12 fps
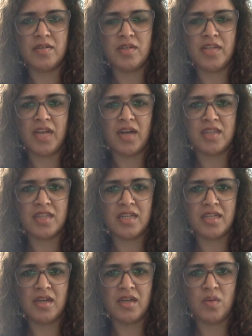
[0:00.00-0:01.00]
younger
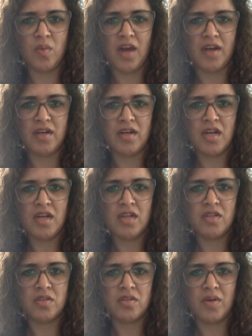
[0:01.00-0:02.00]
son turned 1,
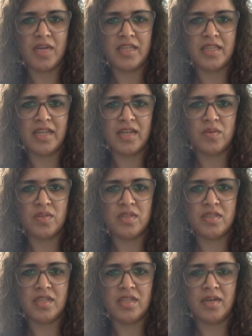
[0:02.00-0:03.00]
so I think that
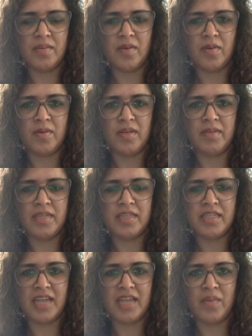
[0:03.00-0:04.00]
would probably be
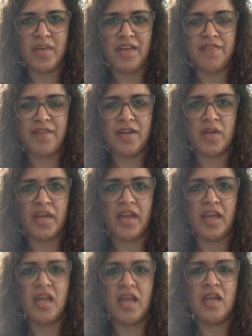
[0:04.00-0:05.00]
the time when I felt,
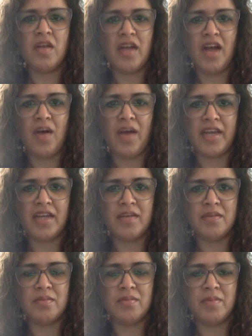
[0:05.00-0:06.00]
okay, now I
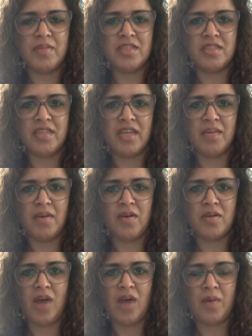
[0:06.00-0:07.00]
can maybe just think
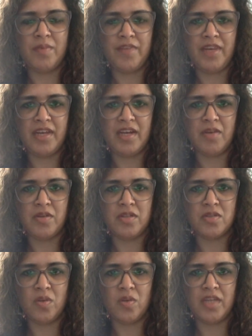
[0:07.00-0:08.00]
about how I'm feeling about
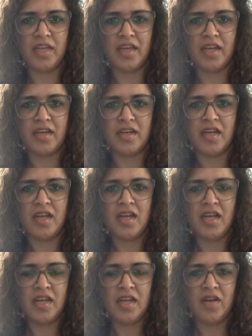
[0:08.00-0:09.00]
this whole thing. And
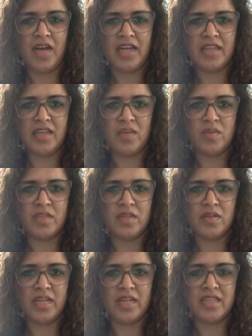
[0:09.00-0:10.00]
and I think
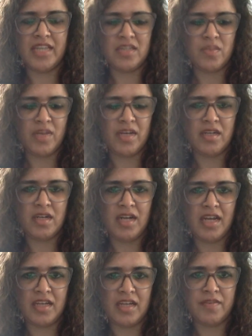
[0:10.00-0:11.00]
that's when, like,